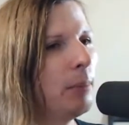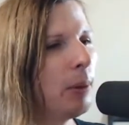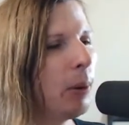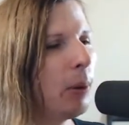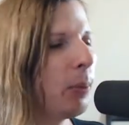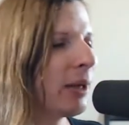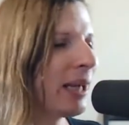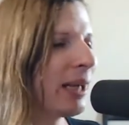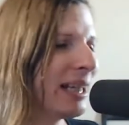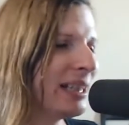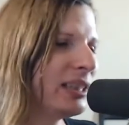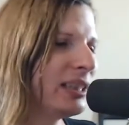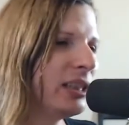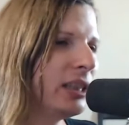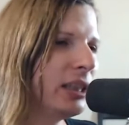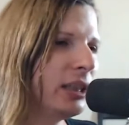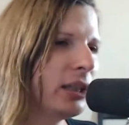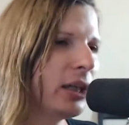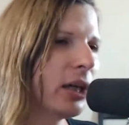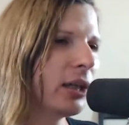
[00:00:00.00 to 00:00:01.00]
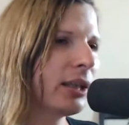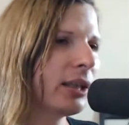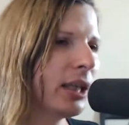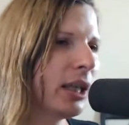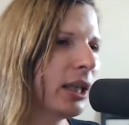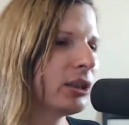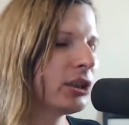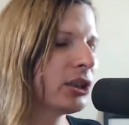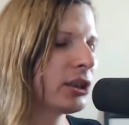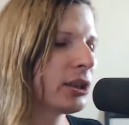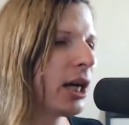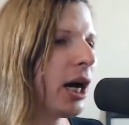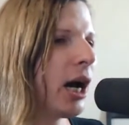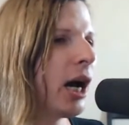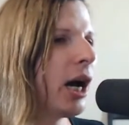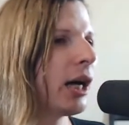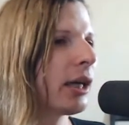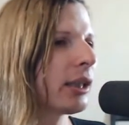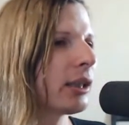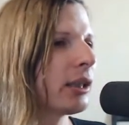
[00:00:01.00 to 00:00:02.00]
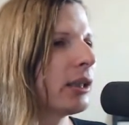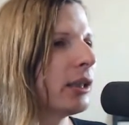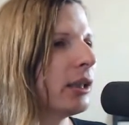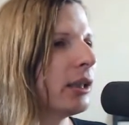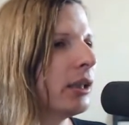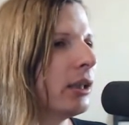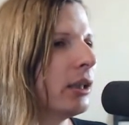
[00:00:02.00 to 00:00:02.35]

But when I see young kids talk,